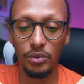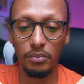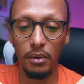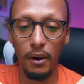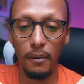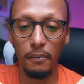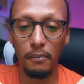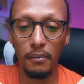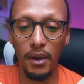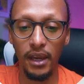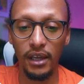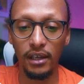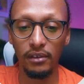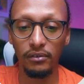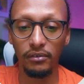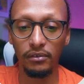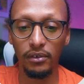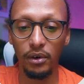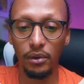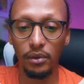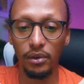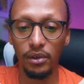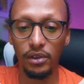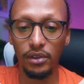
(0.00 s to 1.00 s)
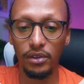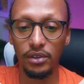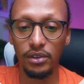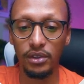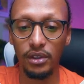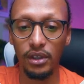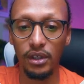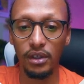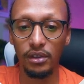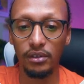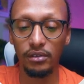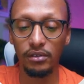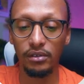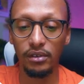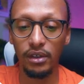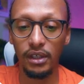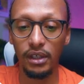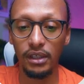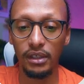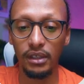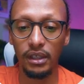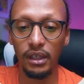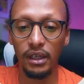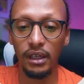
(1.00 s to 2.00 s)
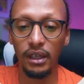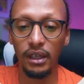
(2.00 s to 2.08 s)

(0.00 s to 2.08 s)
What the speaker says: my main focus, right?